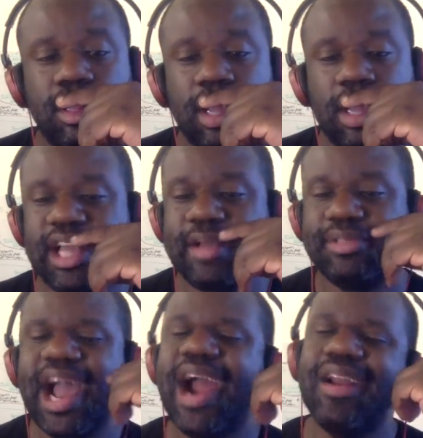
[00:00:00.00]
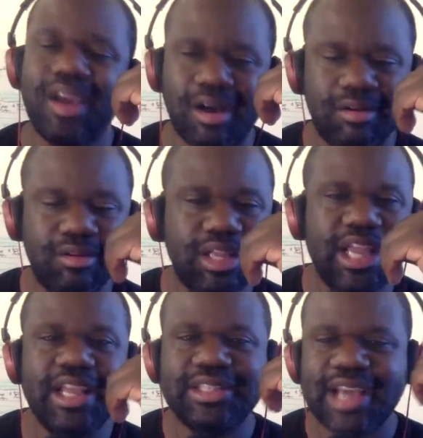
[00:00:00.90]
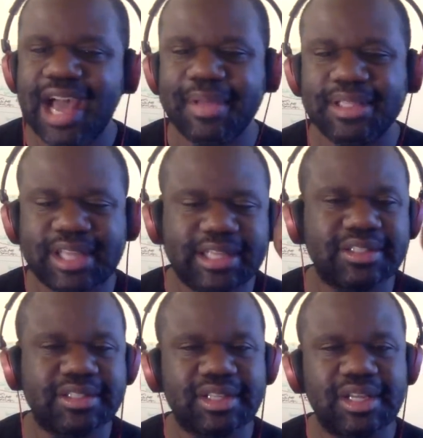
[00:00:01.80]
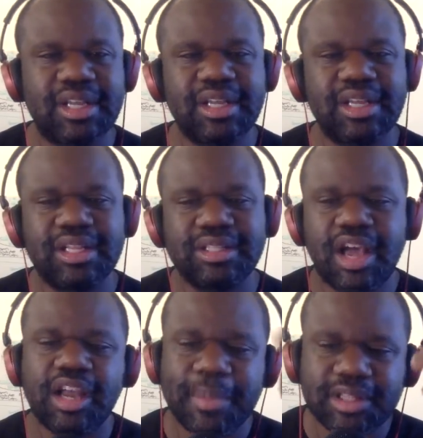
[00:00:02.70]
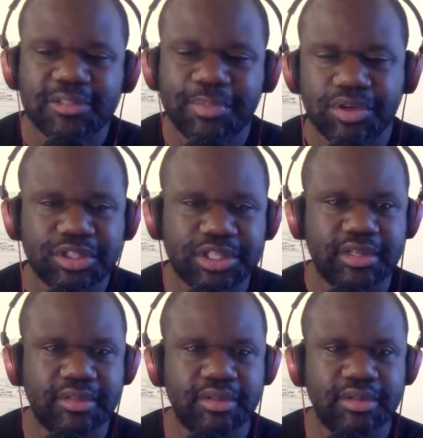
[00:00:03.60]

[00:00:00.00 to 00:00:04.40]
Cause I'm tired of y'all in these comment sections talking about this bullshit.